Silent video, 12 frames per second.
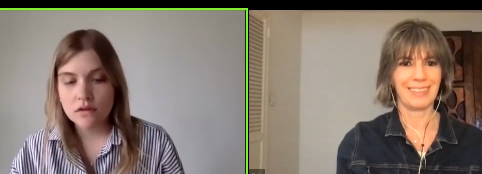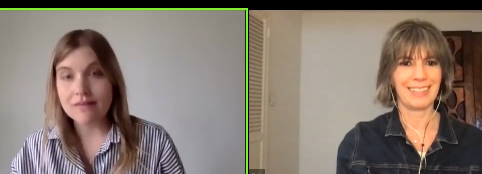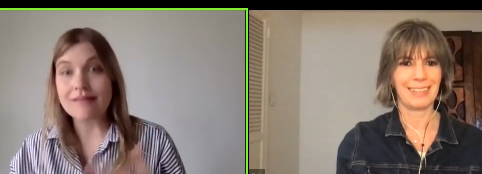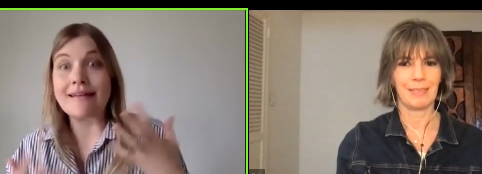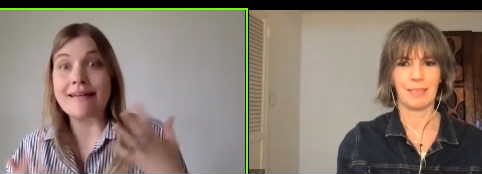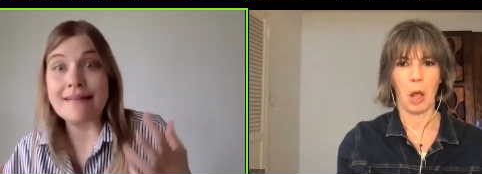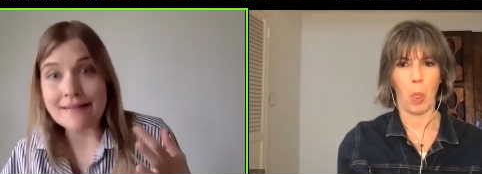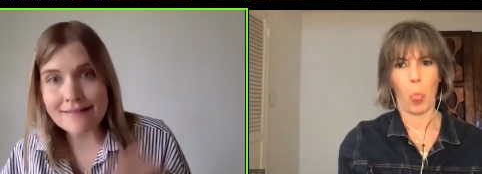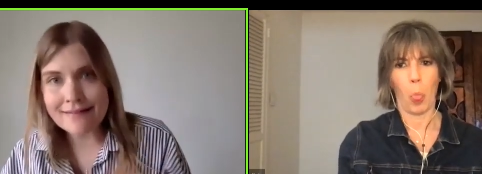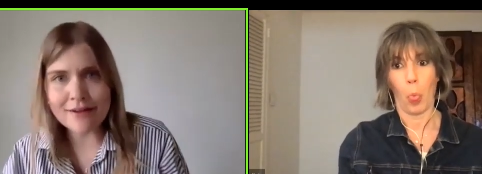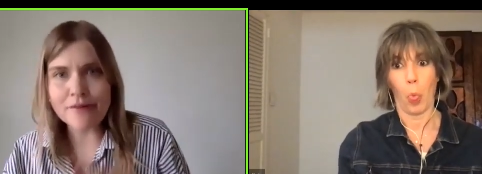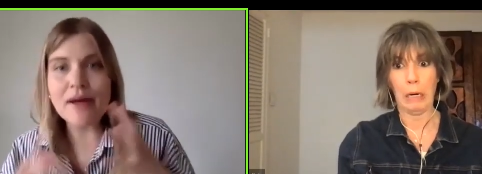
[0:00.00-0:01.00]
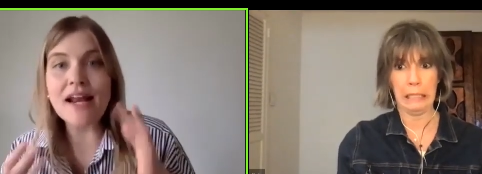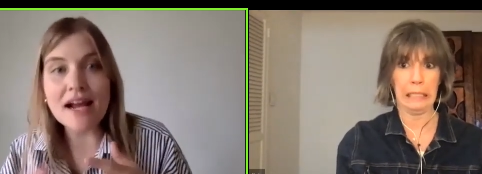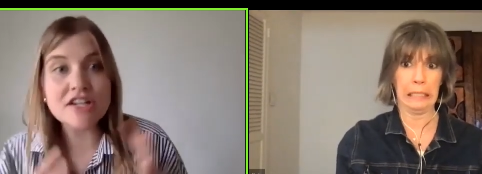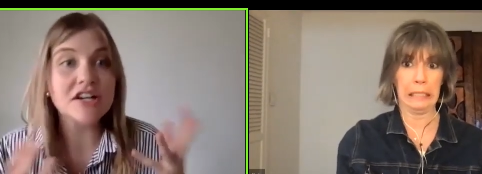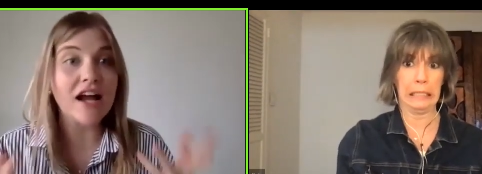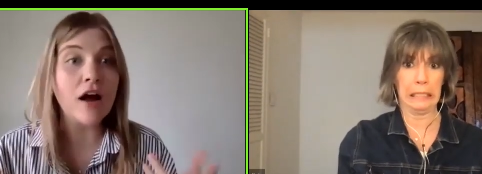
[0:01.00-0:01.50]
Speaker 1: LinkedIn, you know,
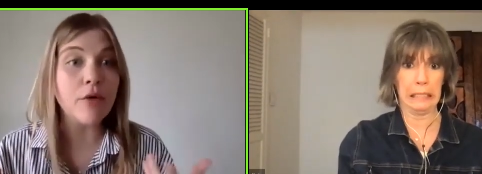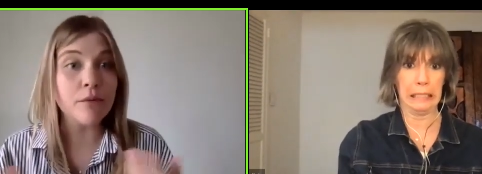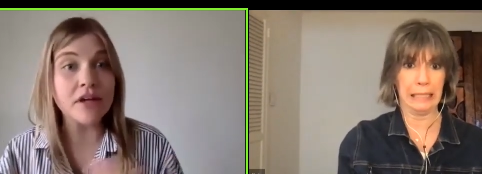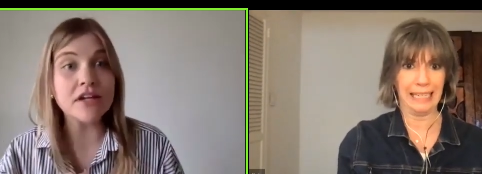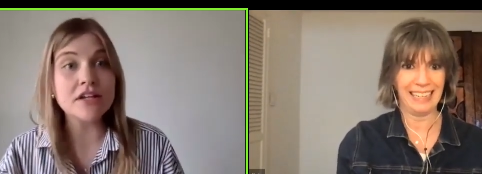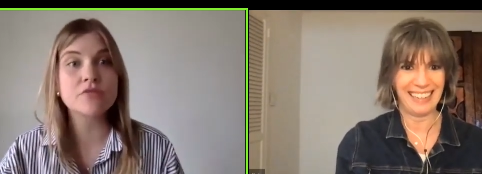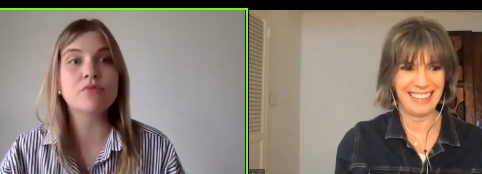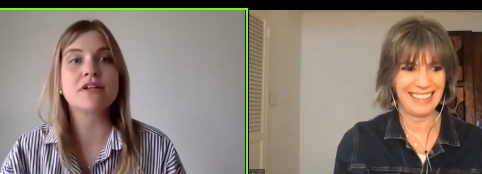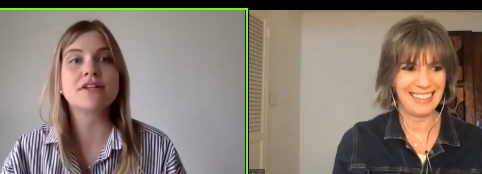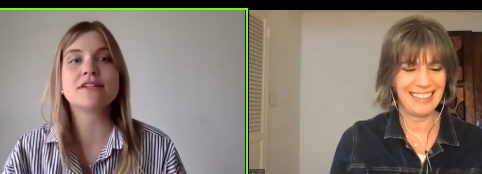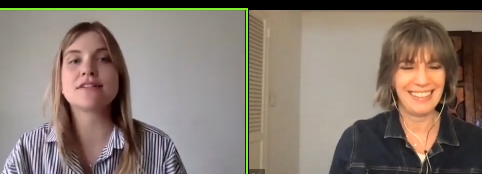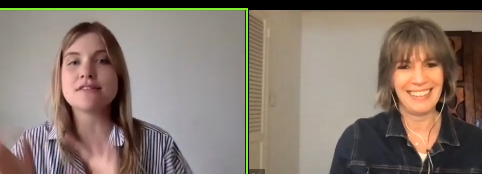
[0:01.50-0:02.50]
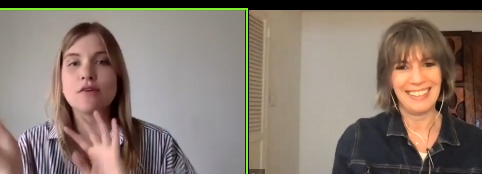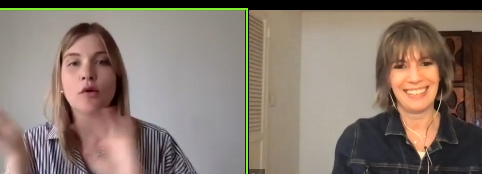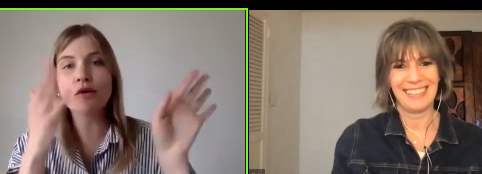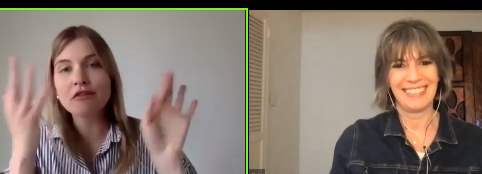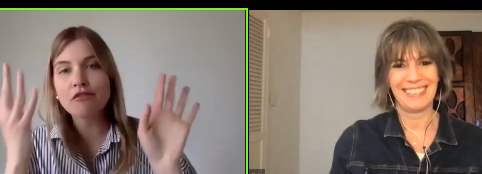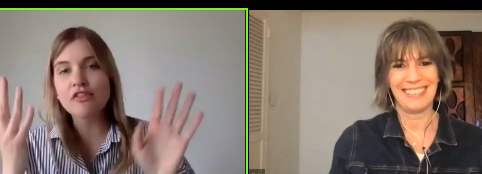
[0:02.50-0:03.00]
connection outreach, which is a
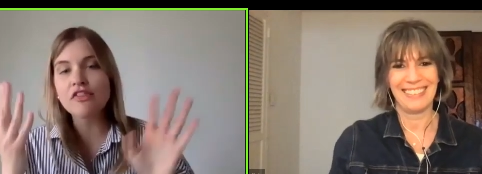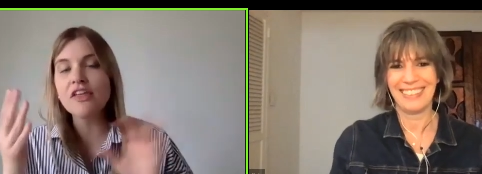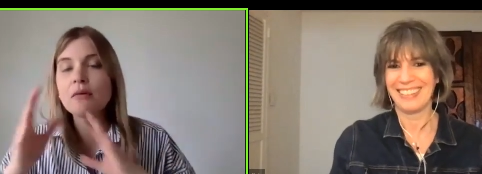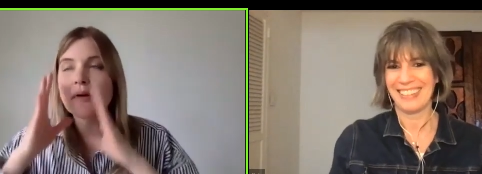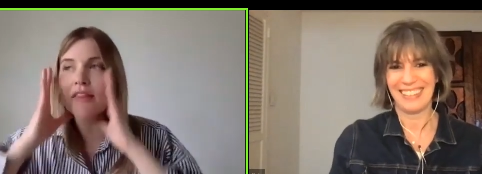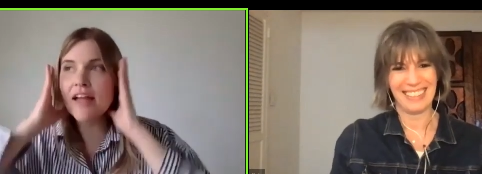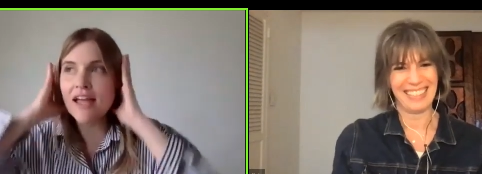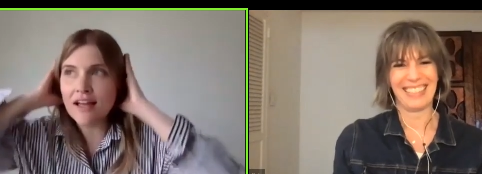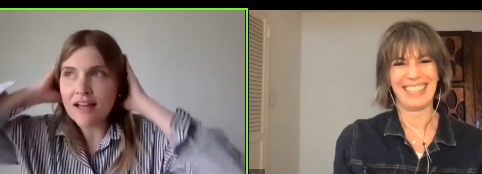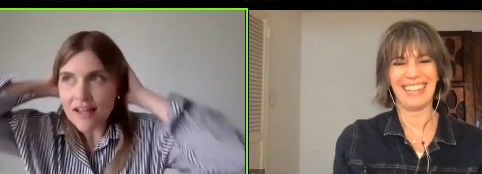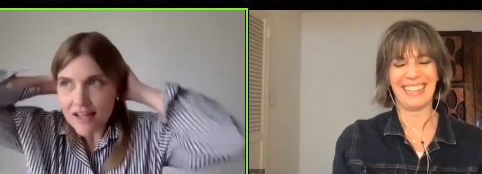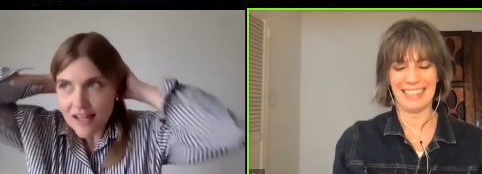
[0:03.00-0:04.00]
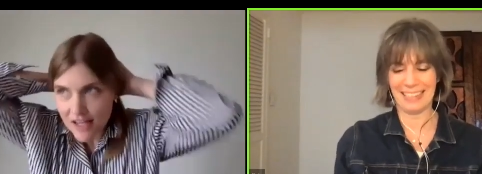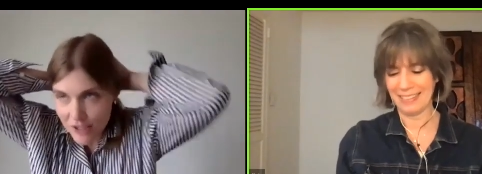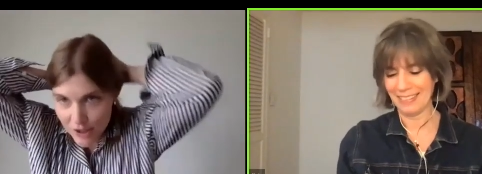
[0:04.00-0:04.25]
whole different thing, but like, Good.